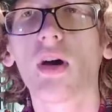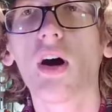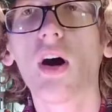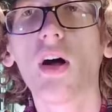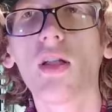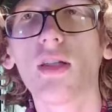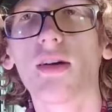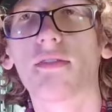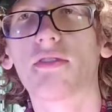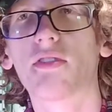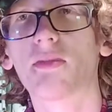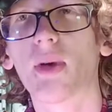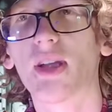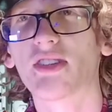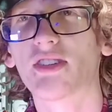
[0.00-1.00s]
All
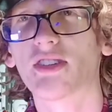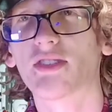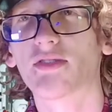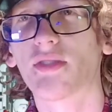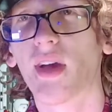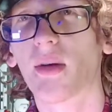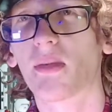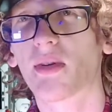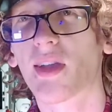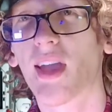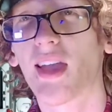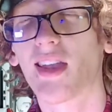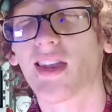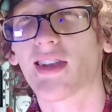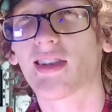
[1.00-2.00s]
information is
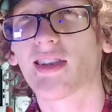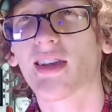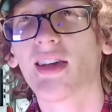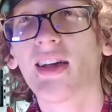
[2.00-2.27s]
fabricated.